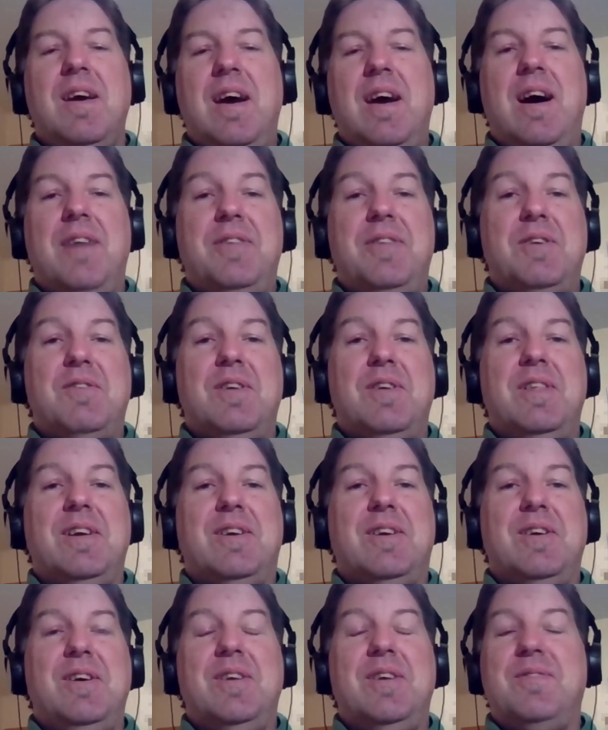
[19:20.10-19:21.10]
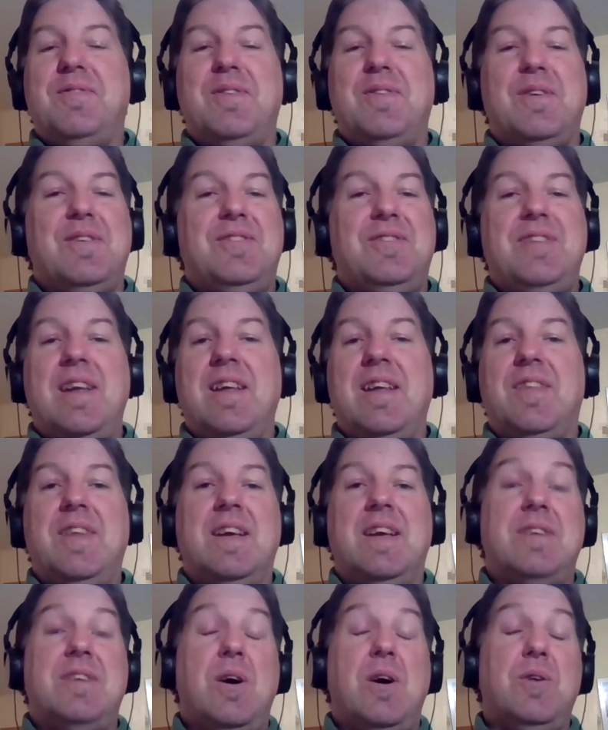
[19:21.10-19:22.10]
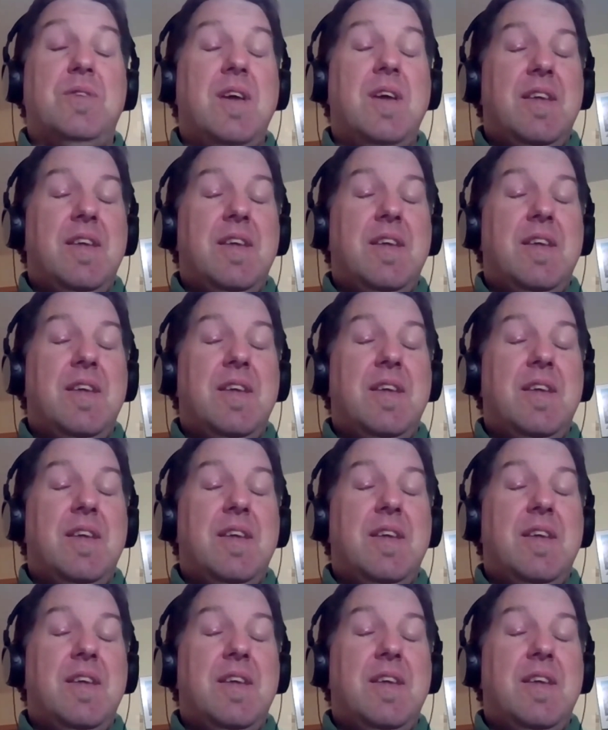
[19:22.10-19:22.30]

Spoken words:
they're really good for sending things out.